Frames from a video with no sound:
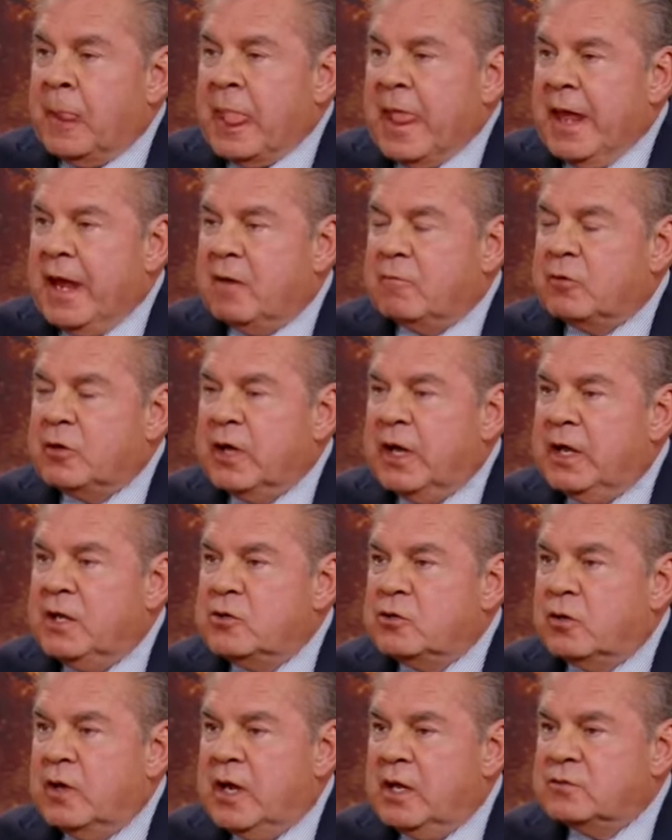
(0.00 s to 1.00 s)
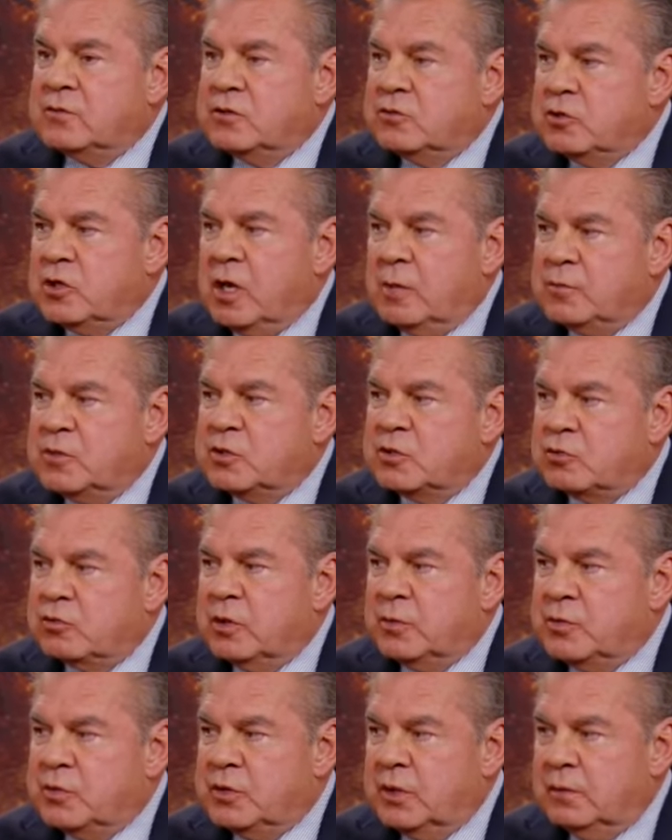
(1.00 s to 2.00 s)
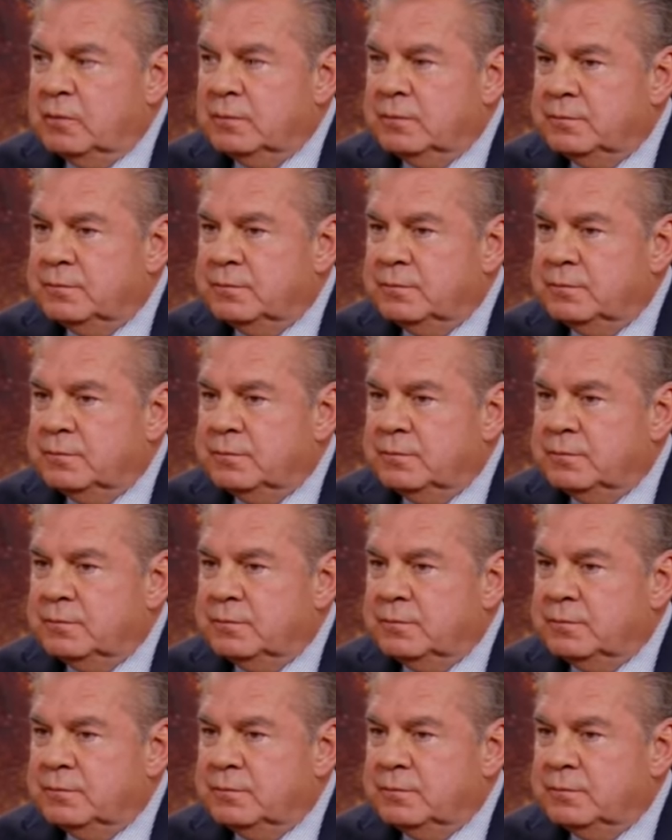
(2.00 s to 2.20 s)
every angel has a job description,